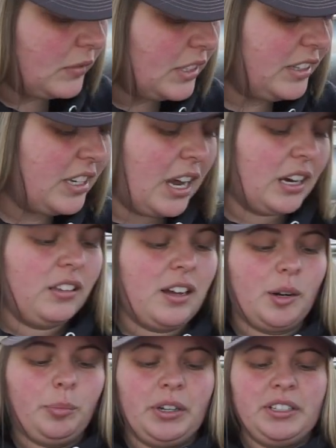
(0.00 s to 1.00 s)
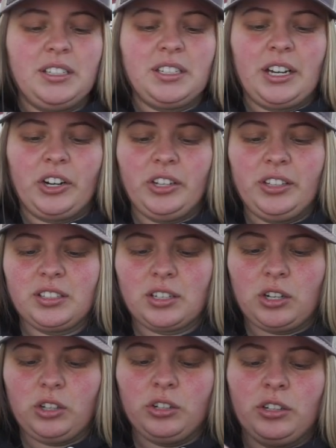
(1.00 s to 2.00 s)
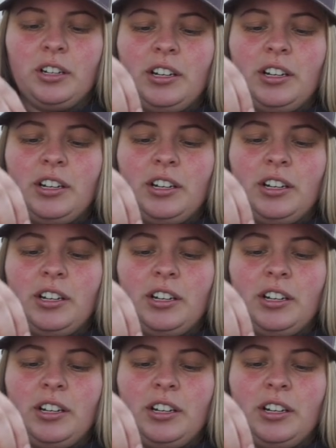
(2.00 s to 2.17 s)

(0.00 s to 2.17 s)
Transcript: Not a lot of places carry this color,